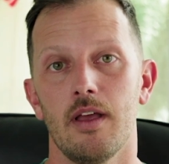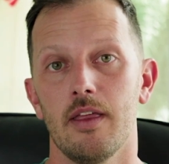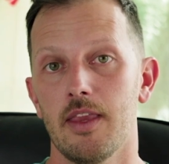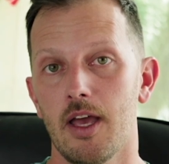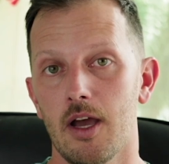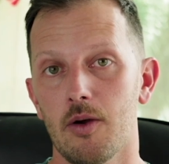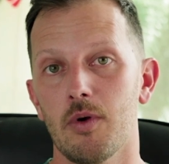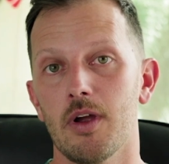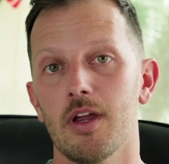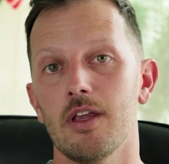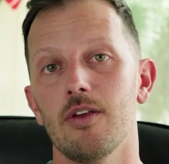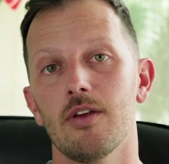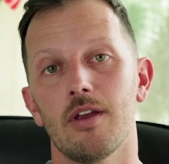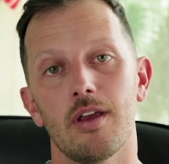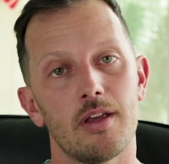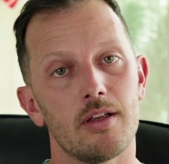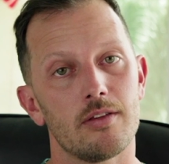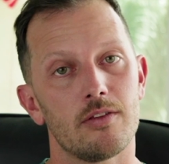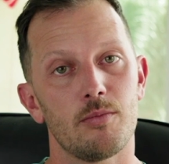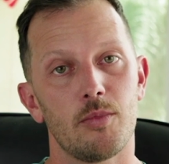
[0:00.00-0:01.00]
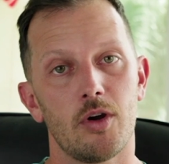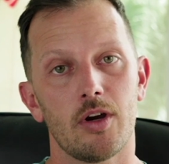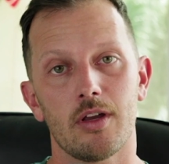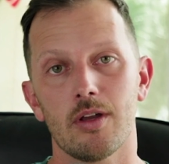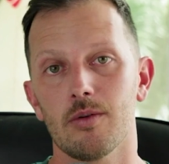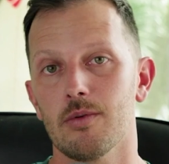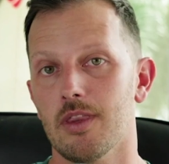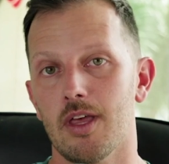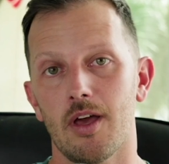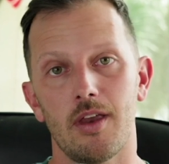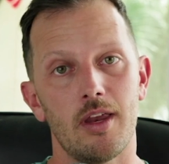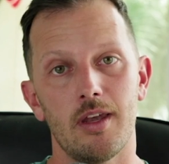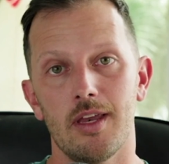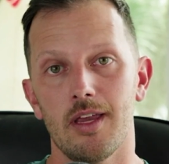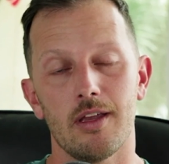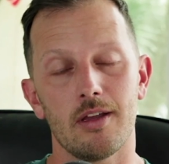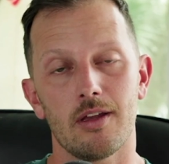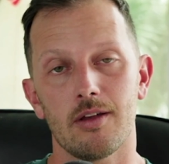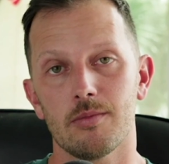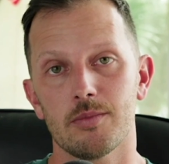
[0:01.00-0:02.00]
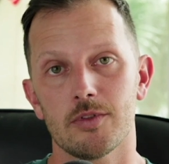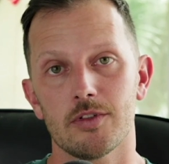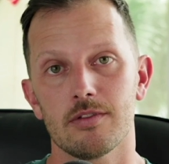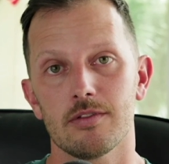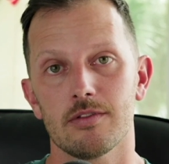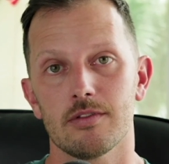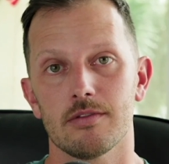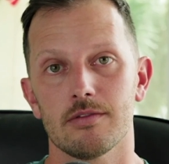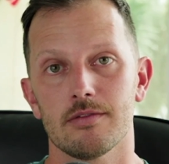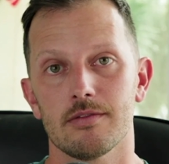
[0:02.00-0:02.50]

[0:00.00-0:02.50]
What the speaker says: And that way you can get to market without any hiccups. Now, I